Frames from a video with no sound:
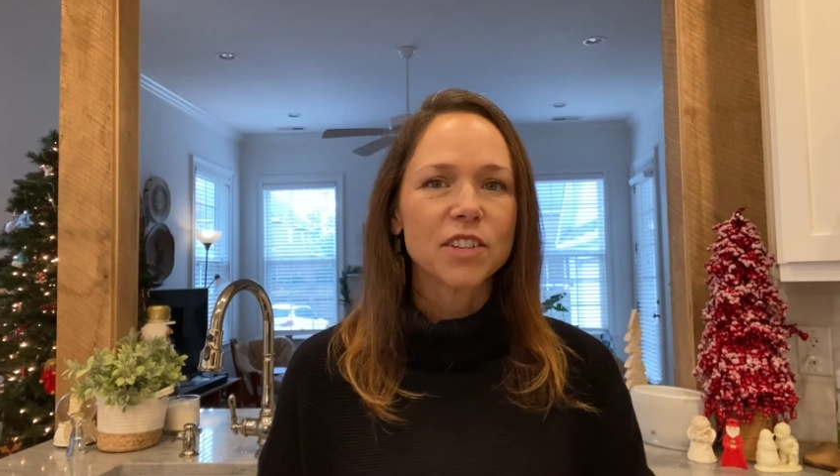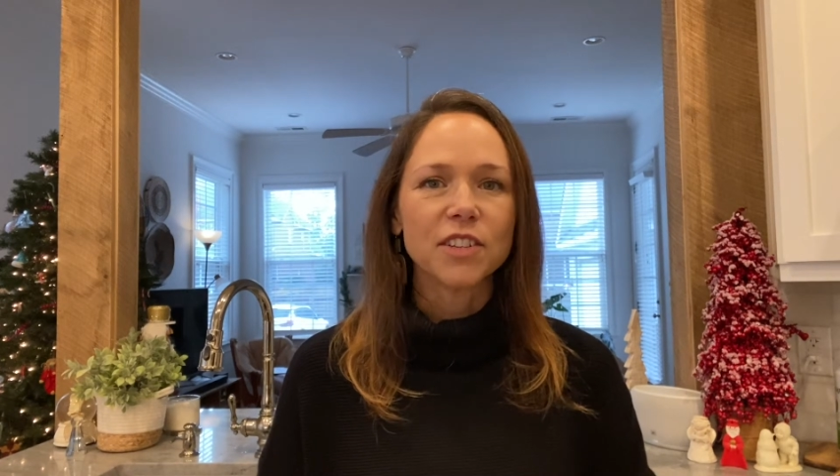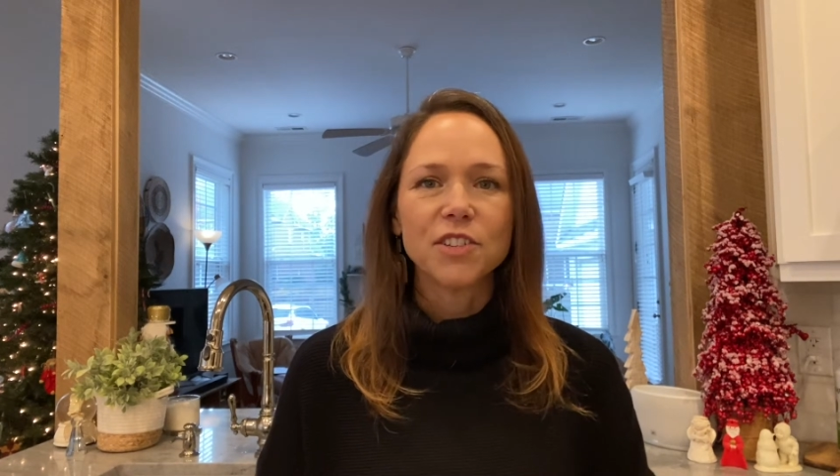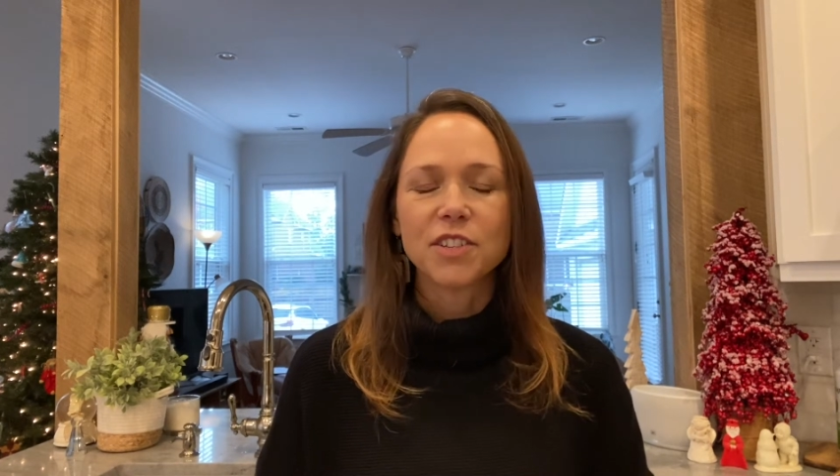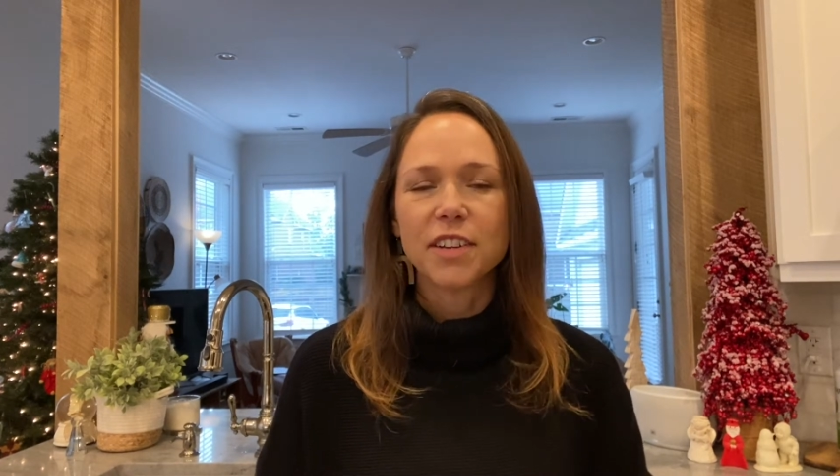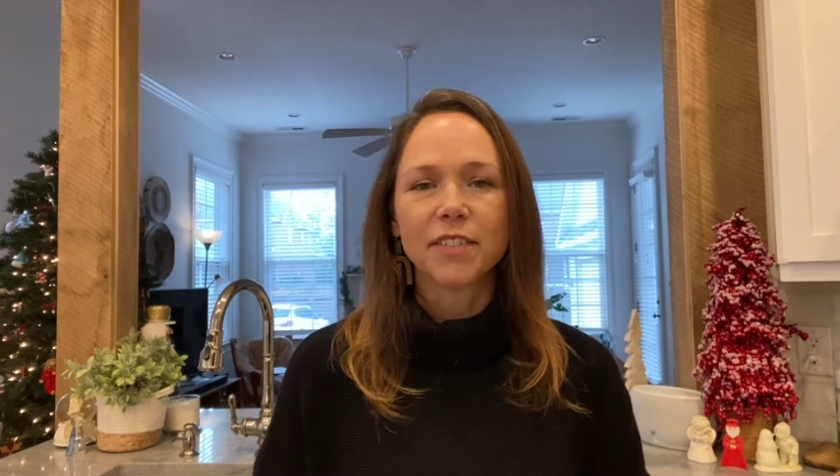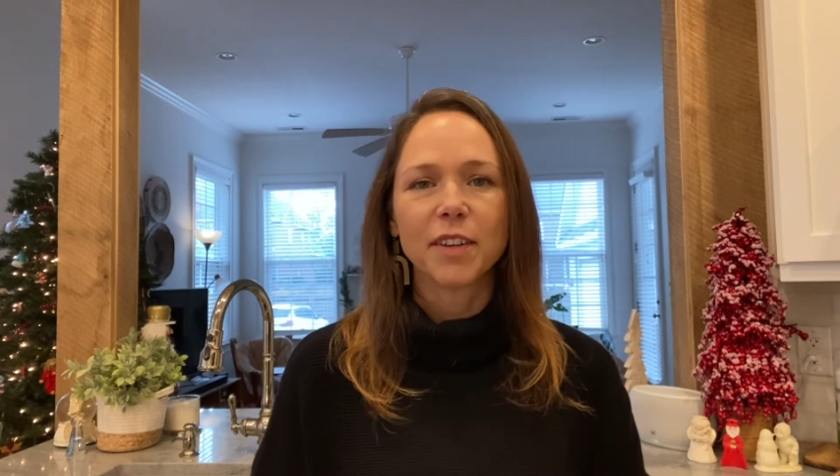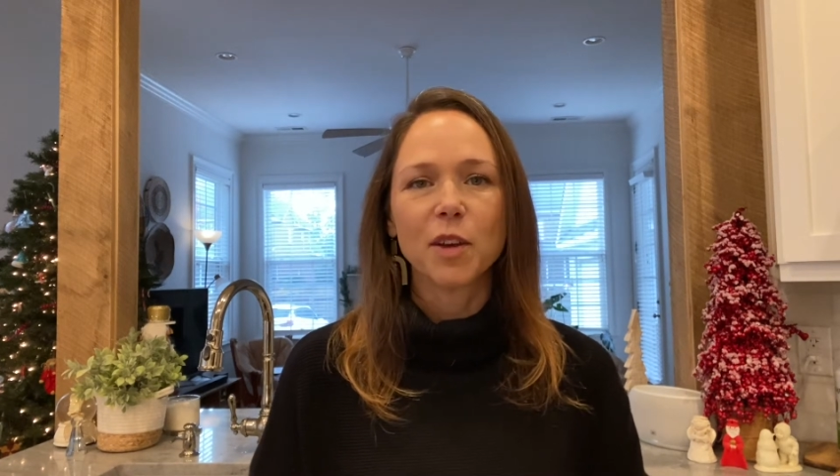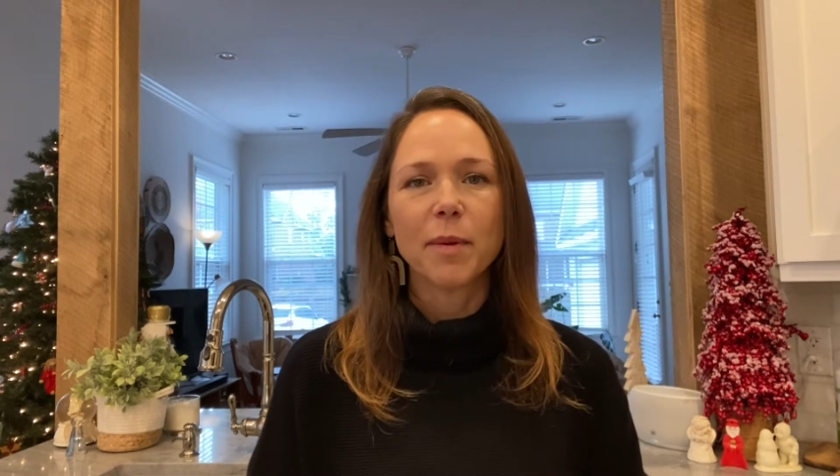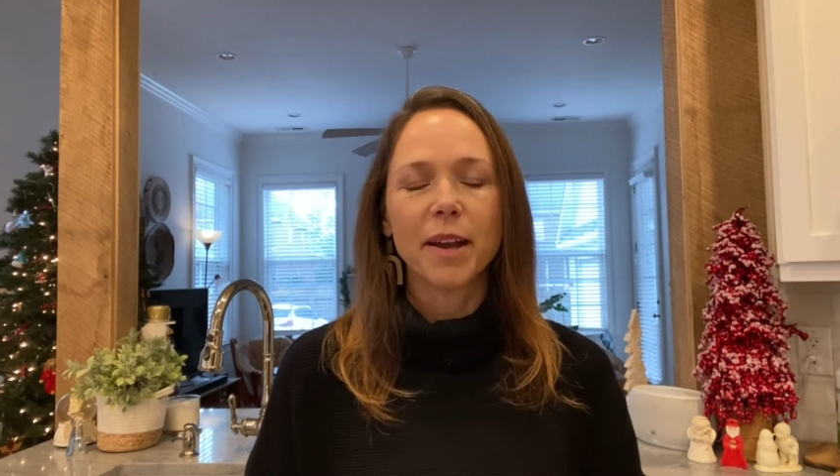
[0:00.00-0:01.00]
you should definitely
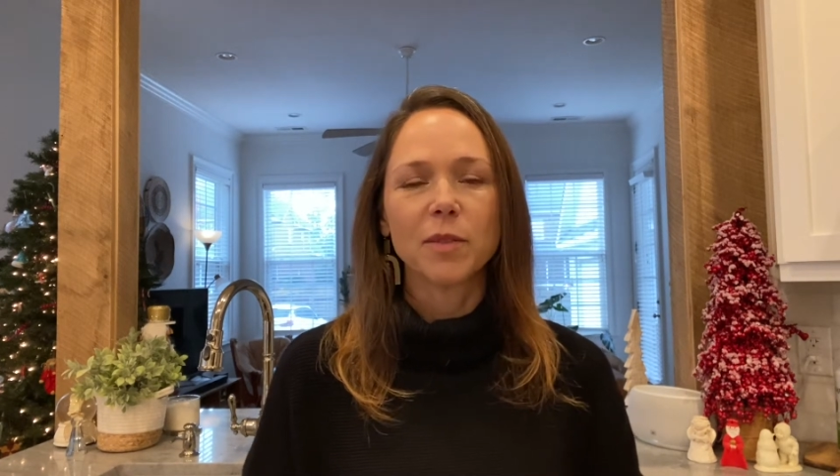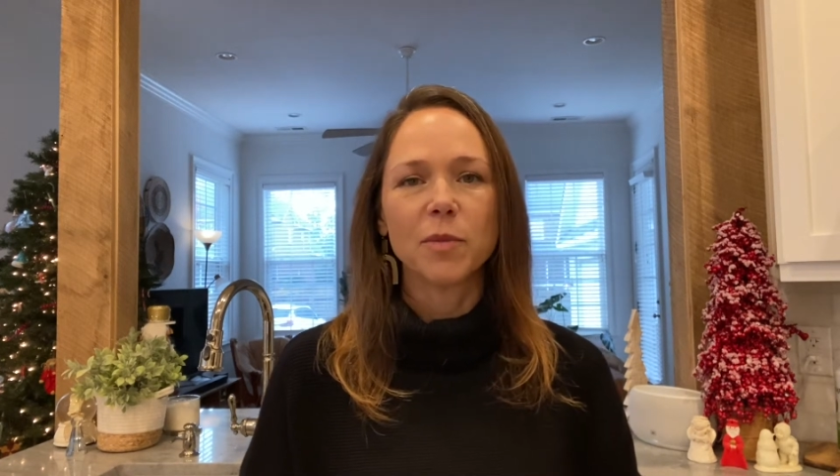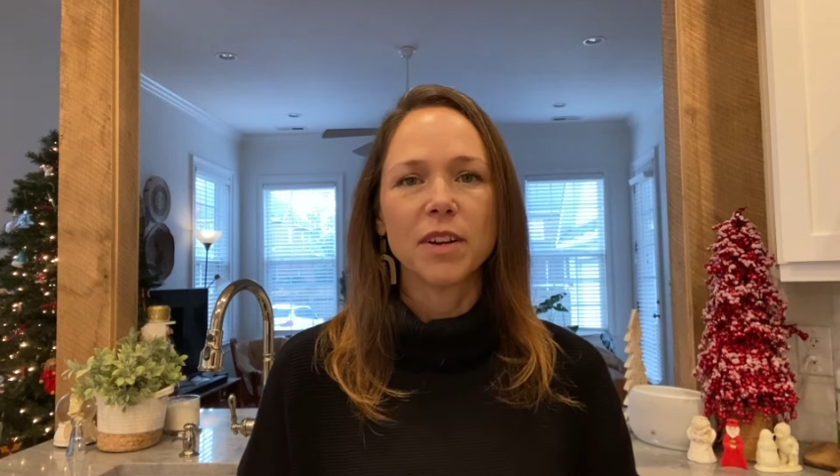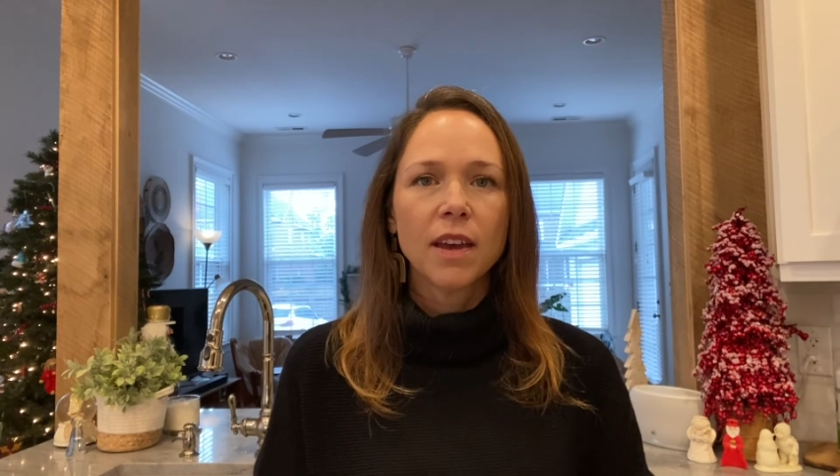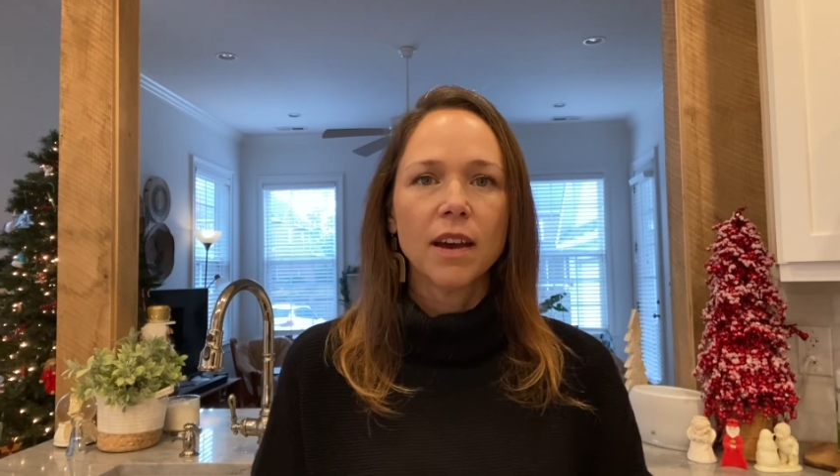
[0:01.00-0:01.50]
go back and watch.